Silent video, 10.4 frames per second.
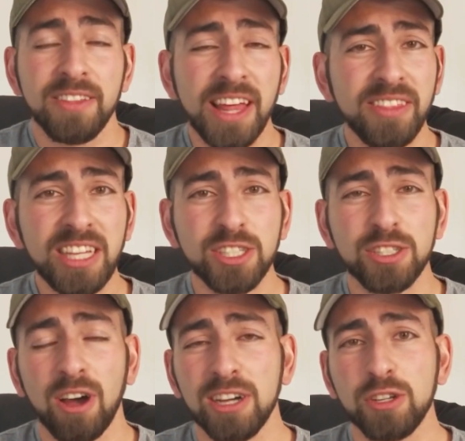Then these
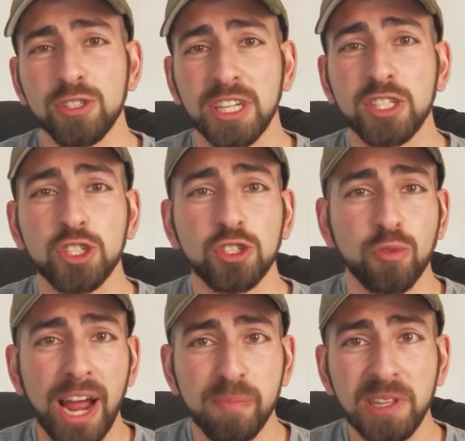doctors
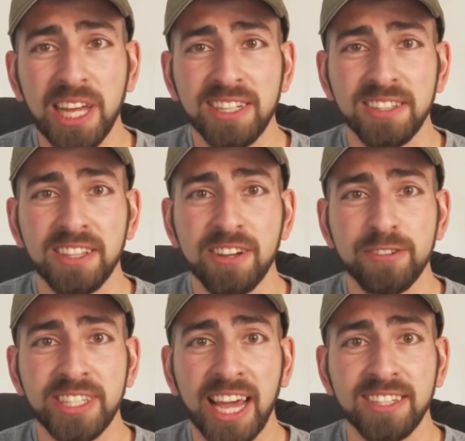extrapolated their
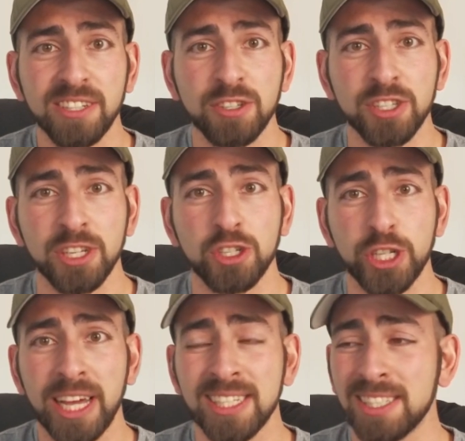data to
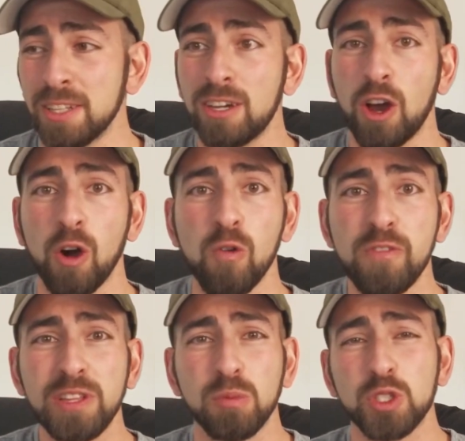suggest that
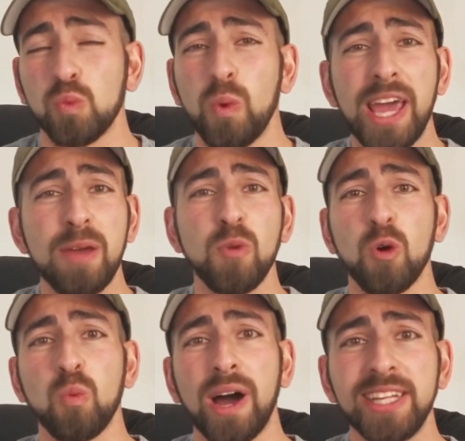COVID was way
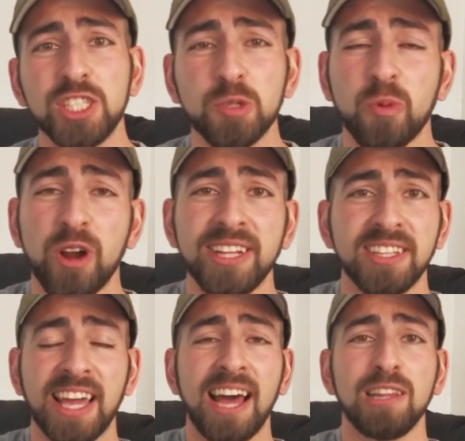more widespread
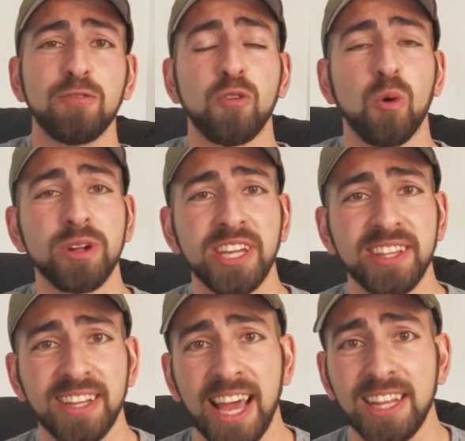in California
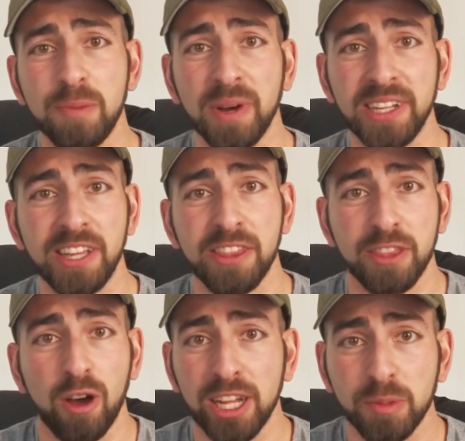than anybody
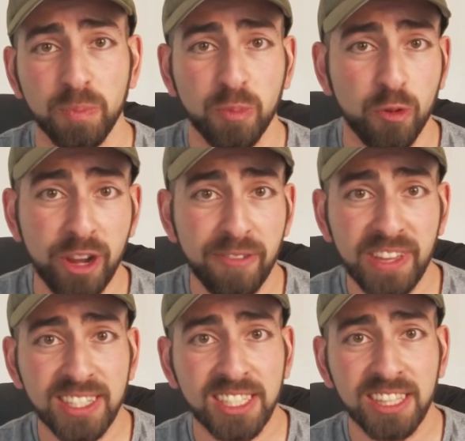thought
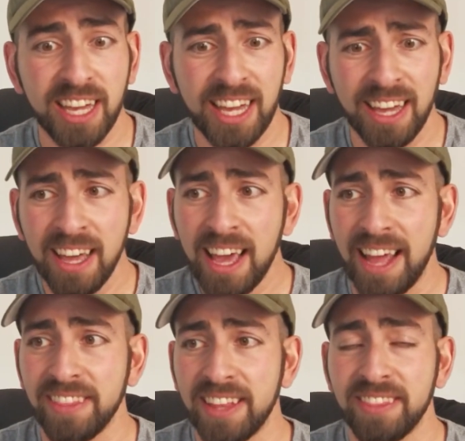previously,
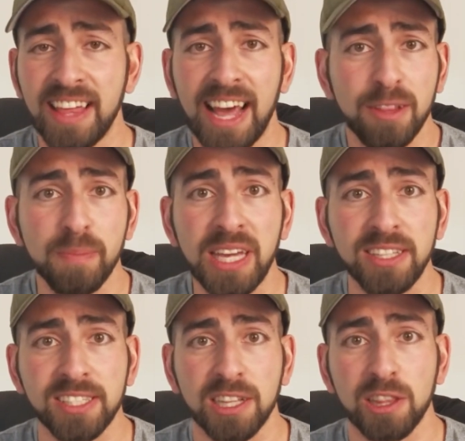and that
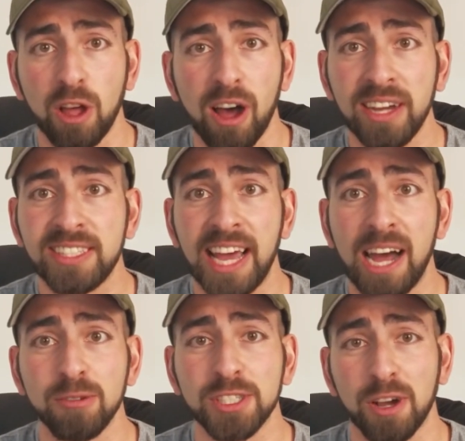means that
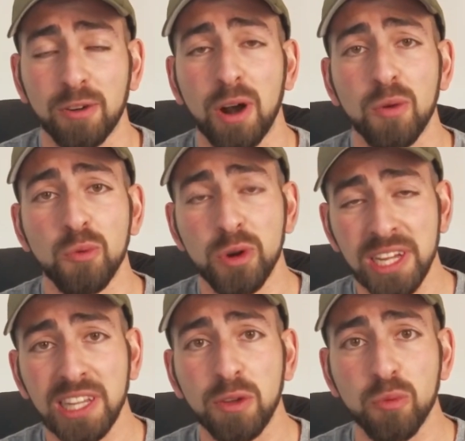lockdowns are a
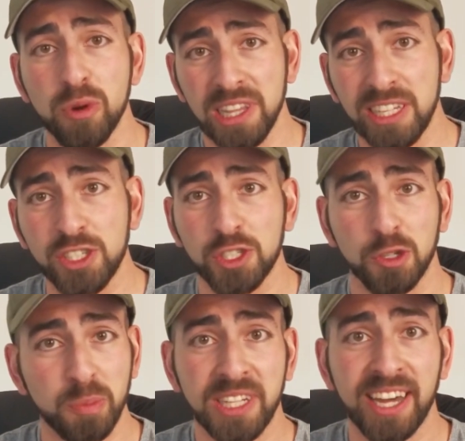really, really
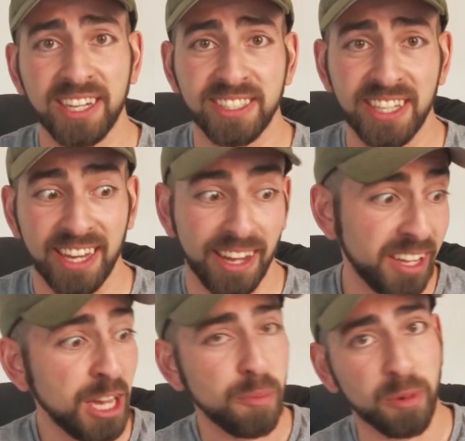stupid idea,
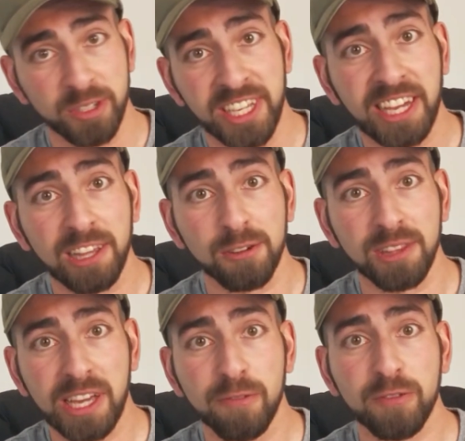
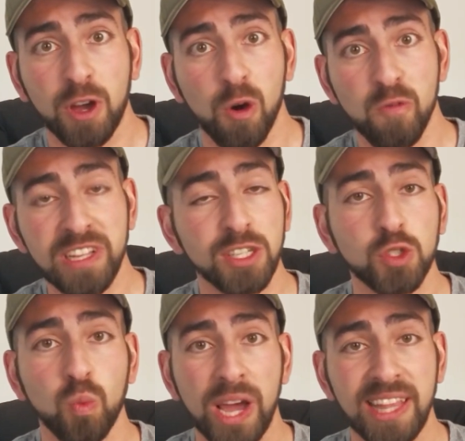particularly if COVID
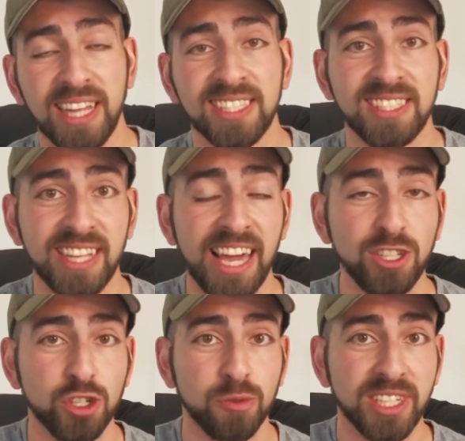is way less
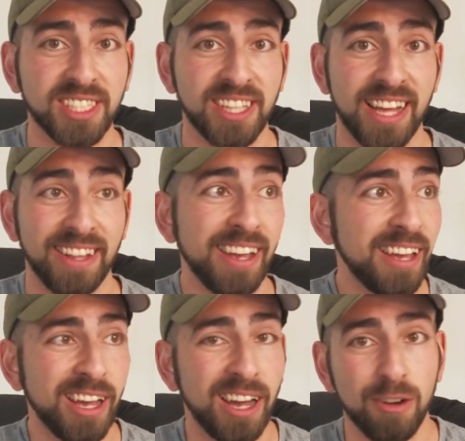dangerous than
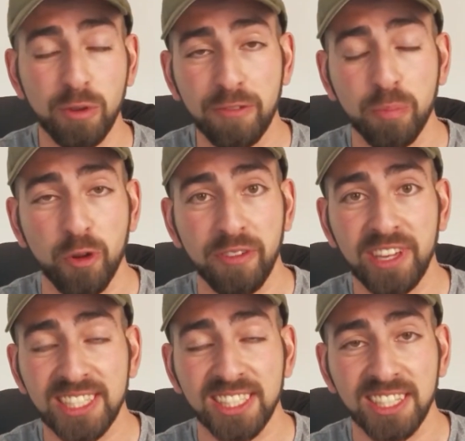we've
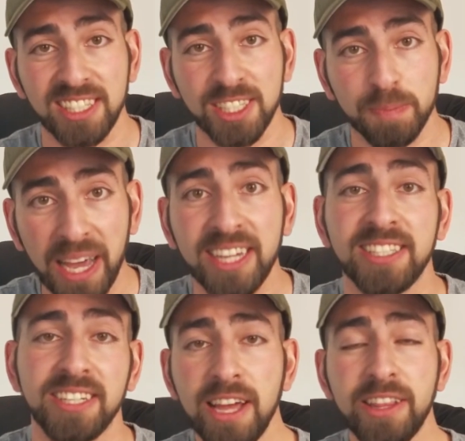previously
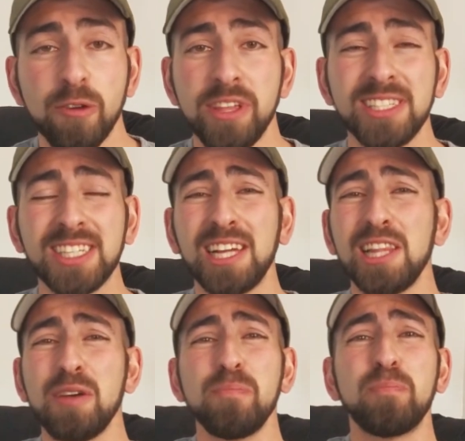suspected. Now, this
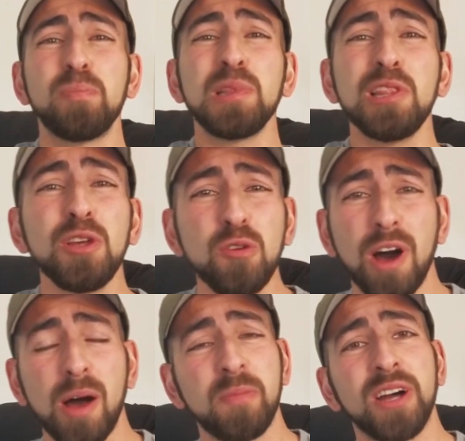clip blew
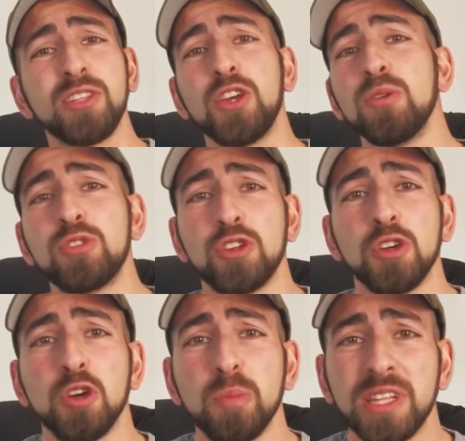up on
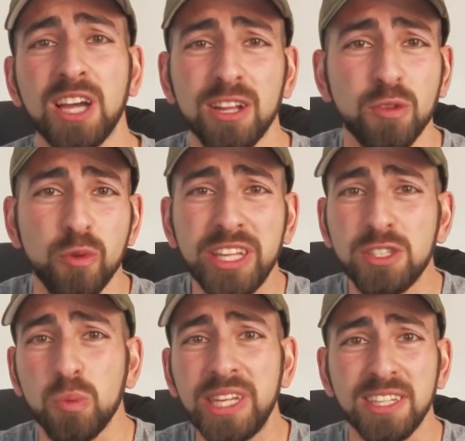YouTube. It got
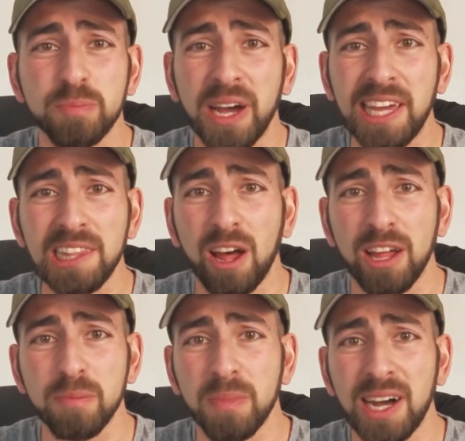retweeted by
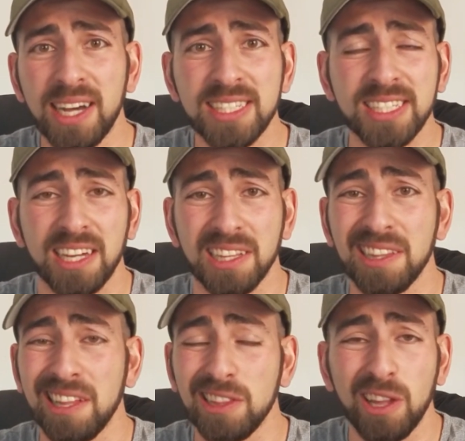Elon Musk.
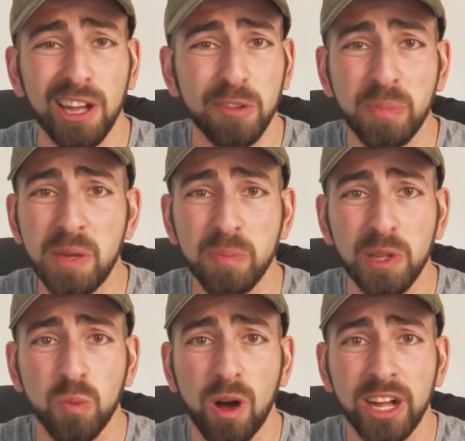A lot of
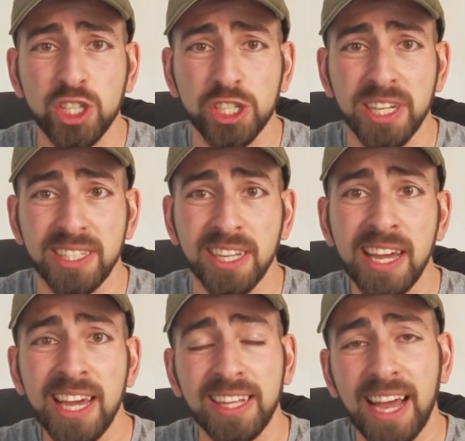people watched it.
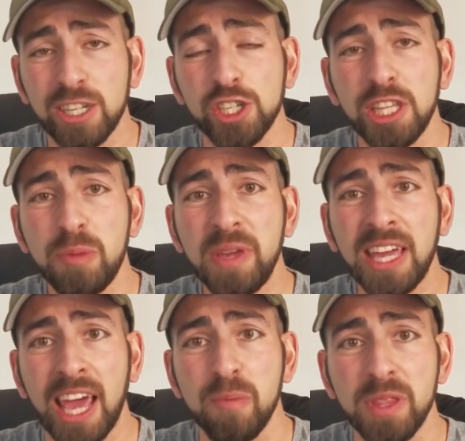It actually
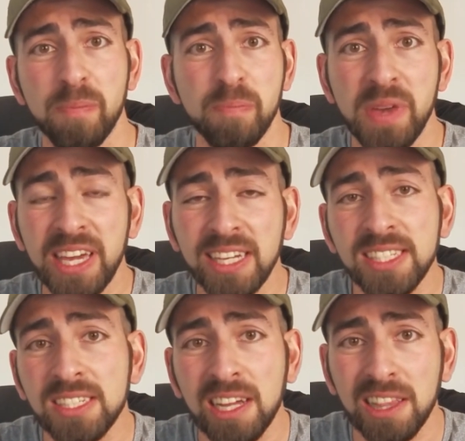became the
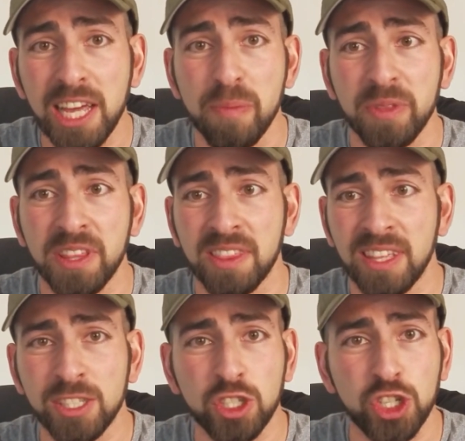biggest clip that
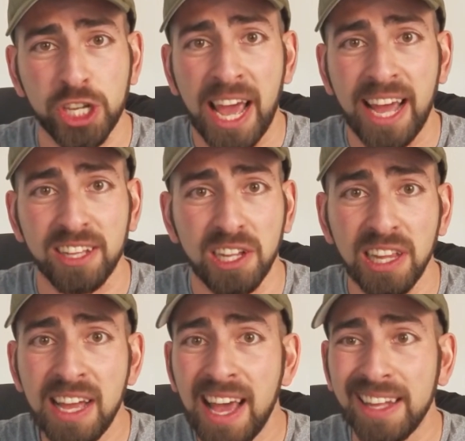this
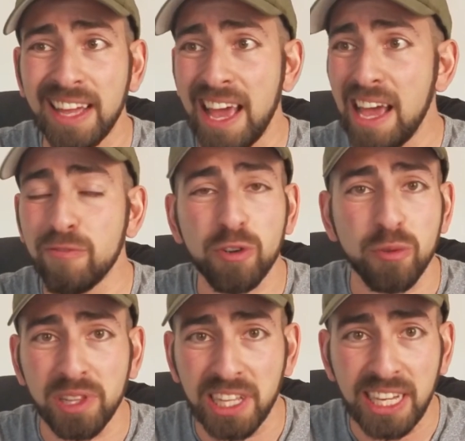channel had ever
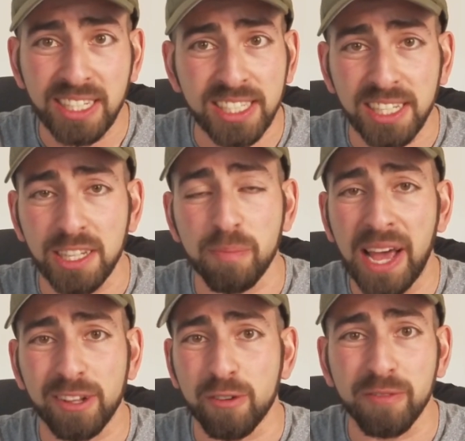released in a
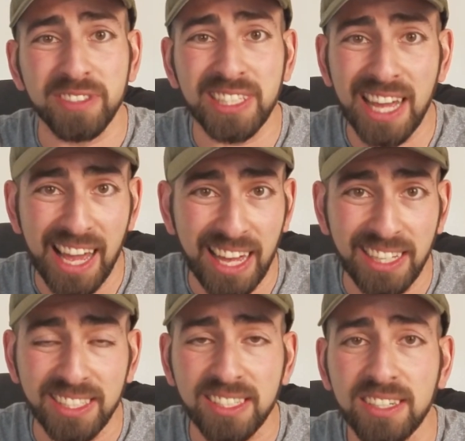matter of
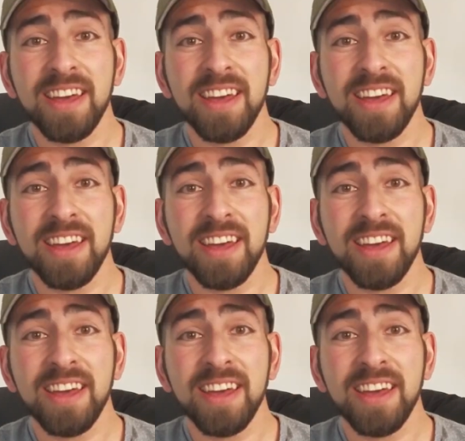days.